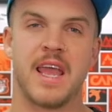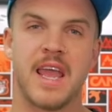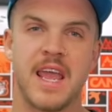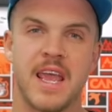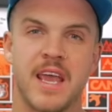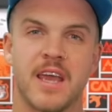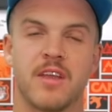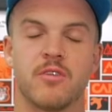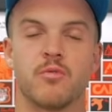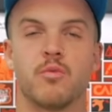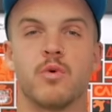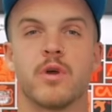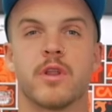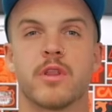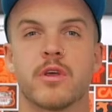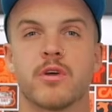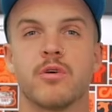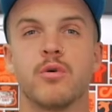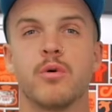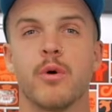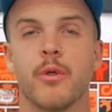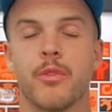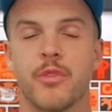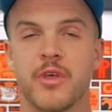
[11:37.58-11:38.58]
And one of the
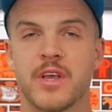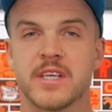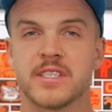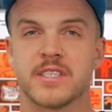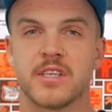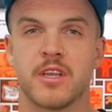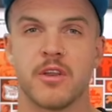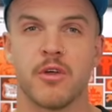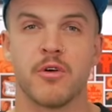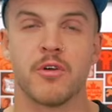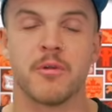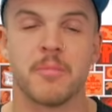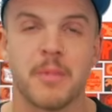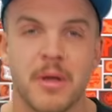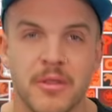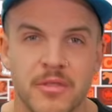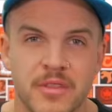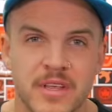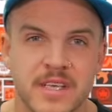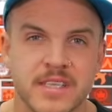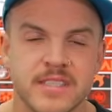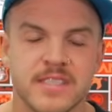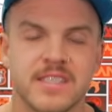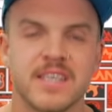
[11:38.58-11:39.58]
cool things to note about
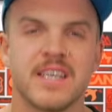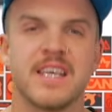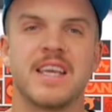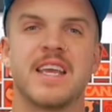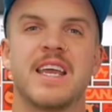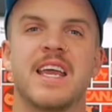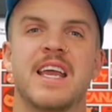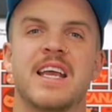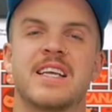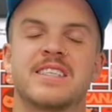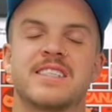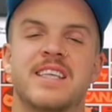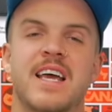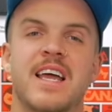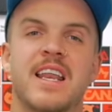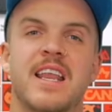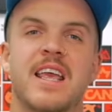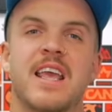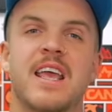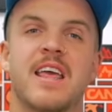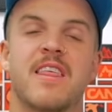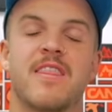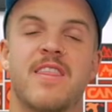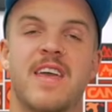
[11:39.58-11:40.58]
this is that
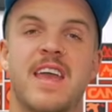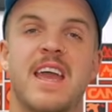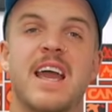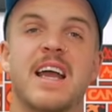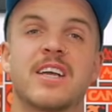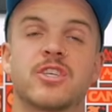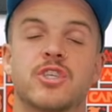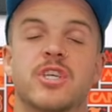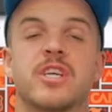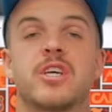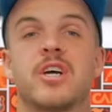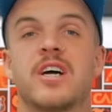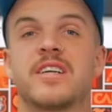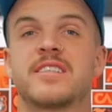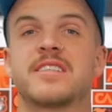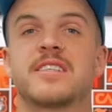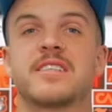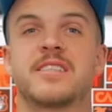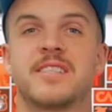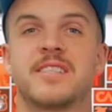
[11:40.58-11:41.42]
they actually got to